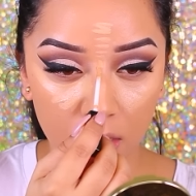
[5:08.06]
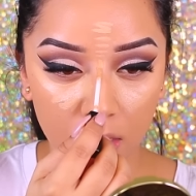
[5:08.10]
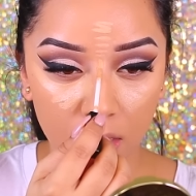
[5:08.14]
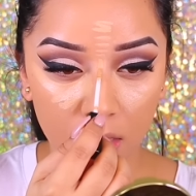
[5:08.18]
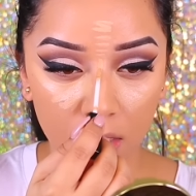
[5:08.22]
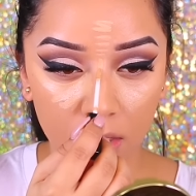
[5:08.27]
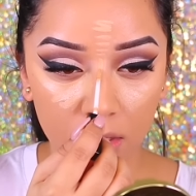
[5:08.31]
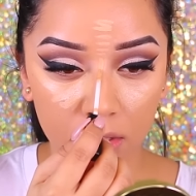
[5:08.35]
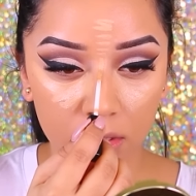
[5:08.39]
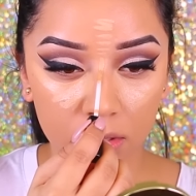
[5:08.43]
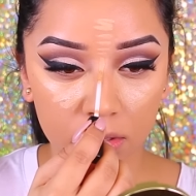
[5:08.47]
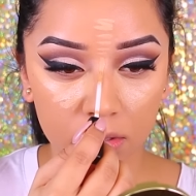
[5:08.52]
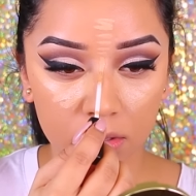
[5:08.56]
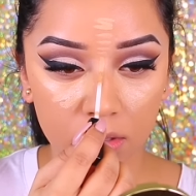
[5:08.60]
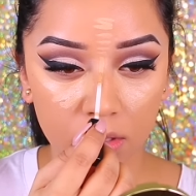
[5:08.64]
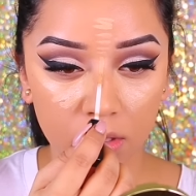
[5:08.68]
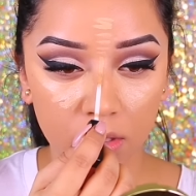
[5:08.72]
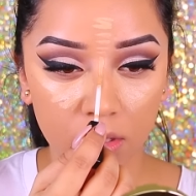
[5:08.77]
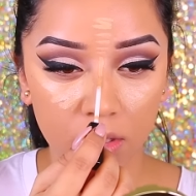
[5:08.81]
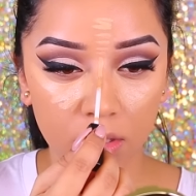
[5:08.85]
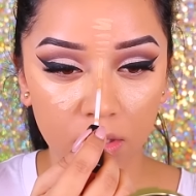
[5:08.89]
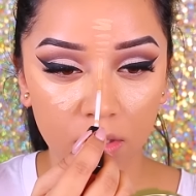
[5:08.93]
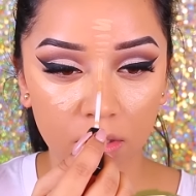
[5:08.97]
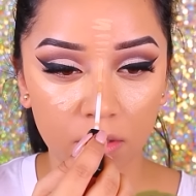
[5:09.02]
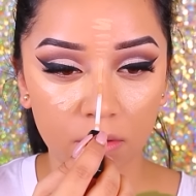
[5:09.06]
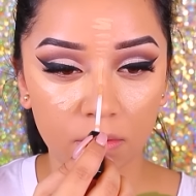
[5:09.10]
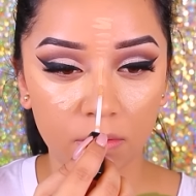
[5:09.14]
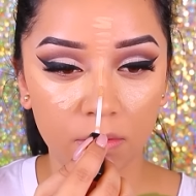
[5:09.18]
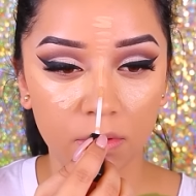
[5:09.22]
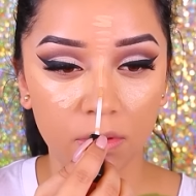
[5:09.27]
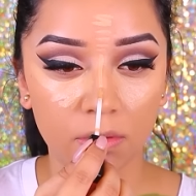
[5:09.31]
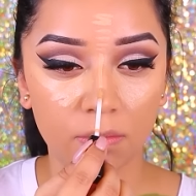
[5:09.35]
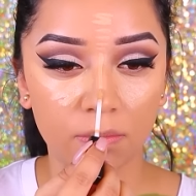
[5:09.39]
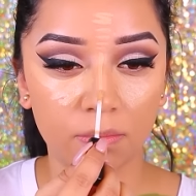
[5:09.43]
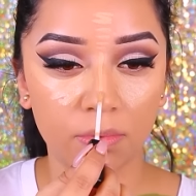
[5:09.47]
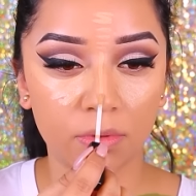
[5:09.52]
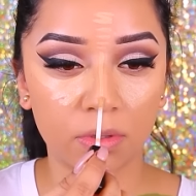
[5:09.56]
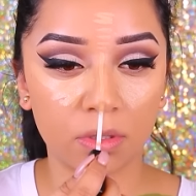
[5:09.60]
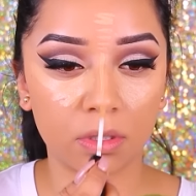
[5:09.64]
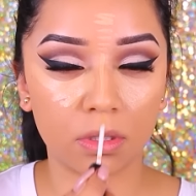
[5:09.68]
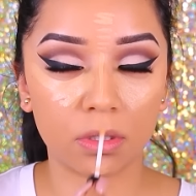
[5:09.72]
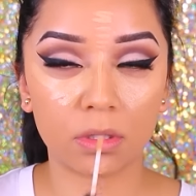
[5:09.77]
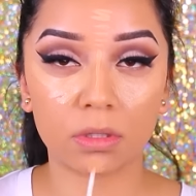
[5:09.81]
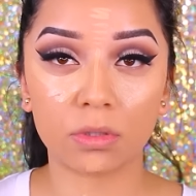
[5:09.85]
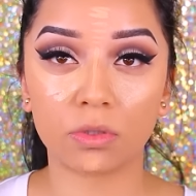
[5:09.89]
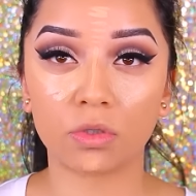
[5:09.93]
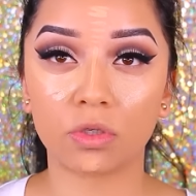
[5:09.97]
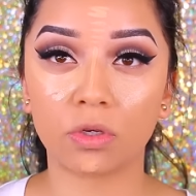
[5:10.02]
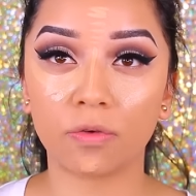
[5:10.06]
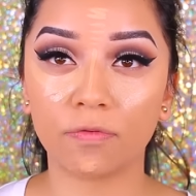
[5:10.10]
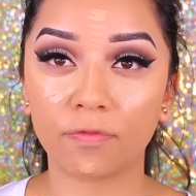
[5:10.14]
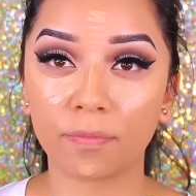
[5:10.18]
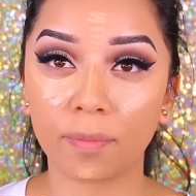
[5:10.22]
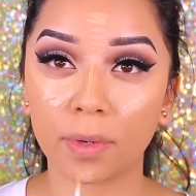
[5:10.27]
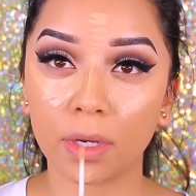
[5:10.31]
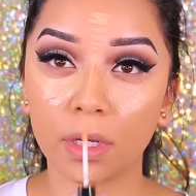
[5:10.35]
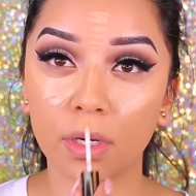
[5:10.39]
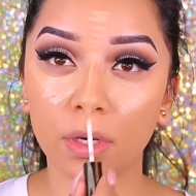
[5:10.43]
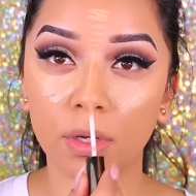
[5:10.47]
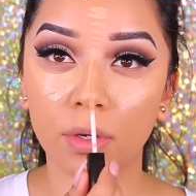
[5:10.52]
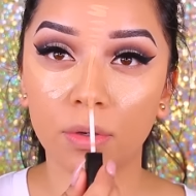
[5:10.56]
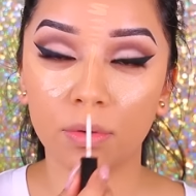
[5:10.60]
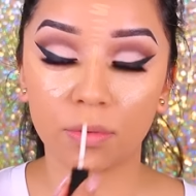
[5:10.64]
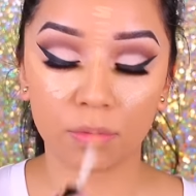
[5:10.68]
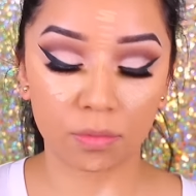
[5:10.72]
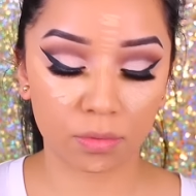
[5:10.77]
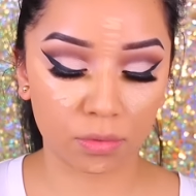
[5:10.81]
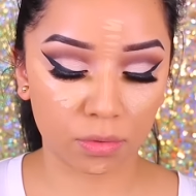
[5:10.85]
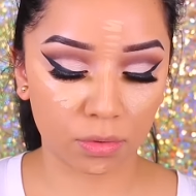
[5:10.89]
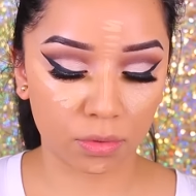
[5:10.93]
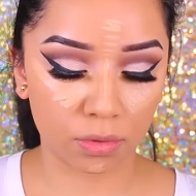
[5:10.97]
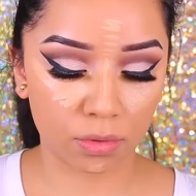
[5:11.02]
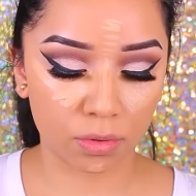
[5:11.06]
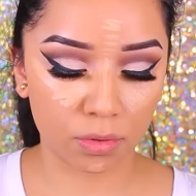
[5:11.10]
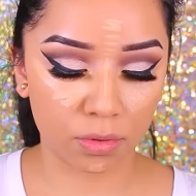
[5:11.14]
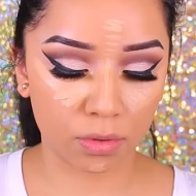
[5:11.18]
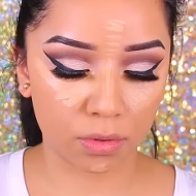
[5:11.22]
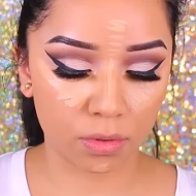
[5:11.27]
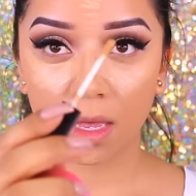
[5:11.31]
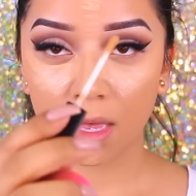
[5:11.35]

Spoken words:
and down the bridge of my nose.